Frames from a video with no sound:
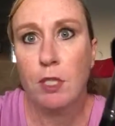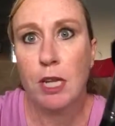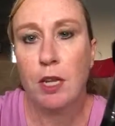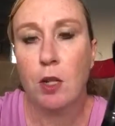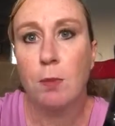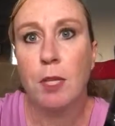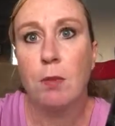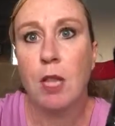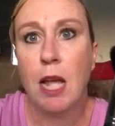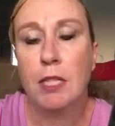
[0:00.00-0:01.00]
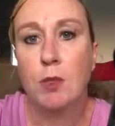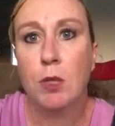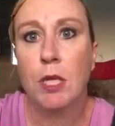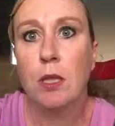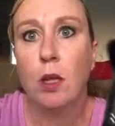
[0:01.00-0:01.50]
to help them last
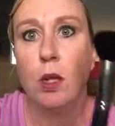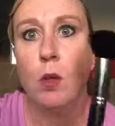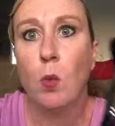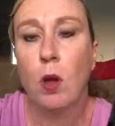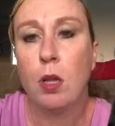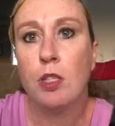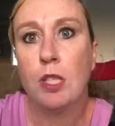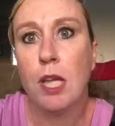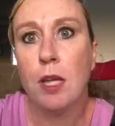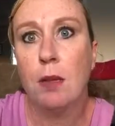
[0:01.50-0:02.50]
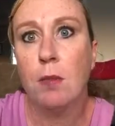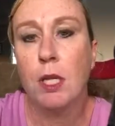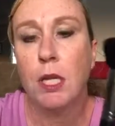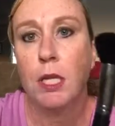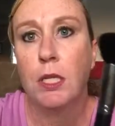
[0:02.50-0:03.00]
really long, wash them
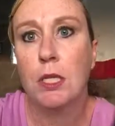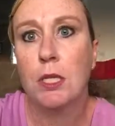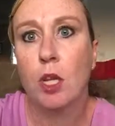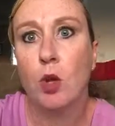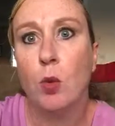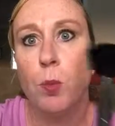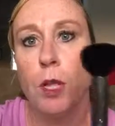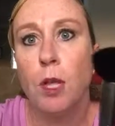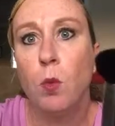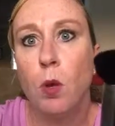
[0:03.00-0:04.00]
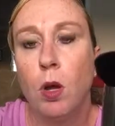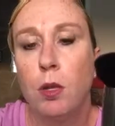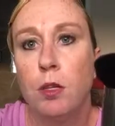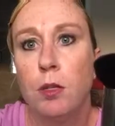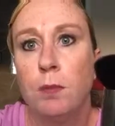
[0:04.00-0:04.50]
in soap and
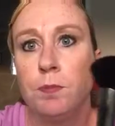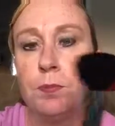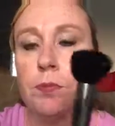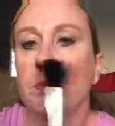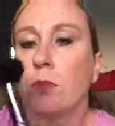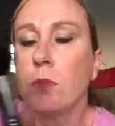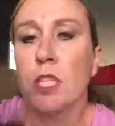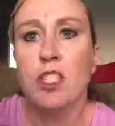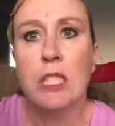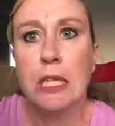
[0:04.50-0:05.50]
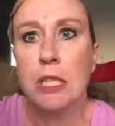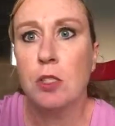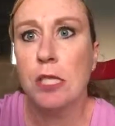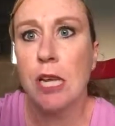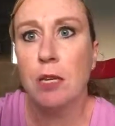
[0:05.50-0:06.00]
water just a
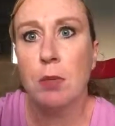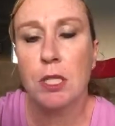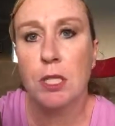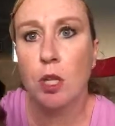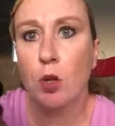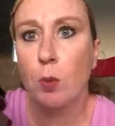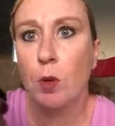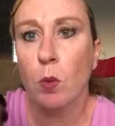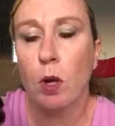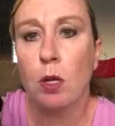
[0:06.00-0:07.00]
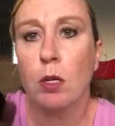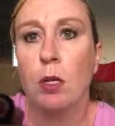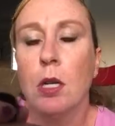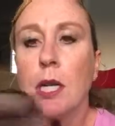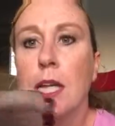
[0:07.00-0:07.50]
little tiny bit of soap and
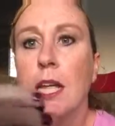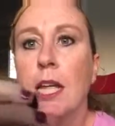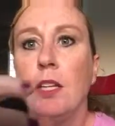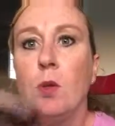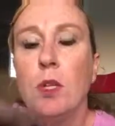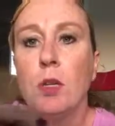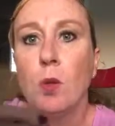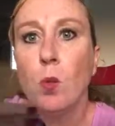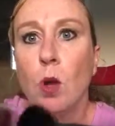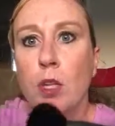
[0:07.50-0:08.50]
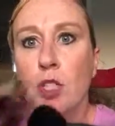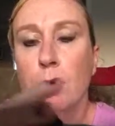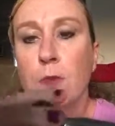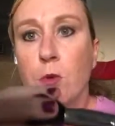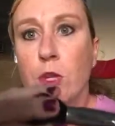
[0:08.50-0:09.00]
water and you want to wash them
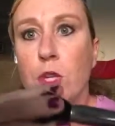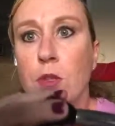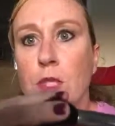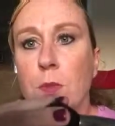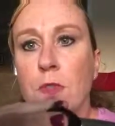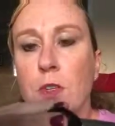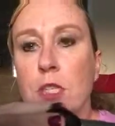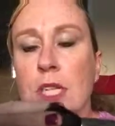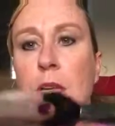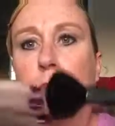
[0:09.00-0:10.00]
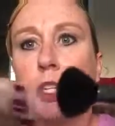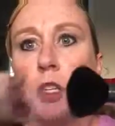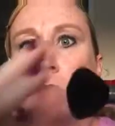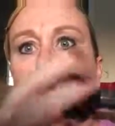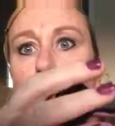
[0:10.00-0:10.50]
before you use them the first time
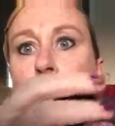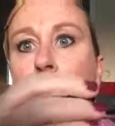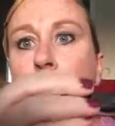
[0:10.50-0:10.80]
too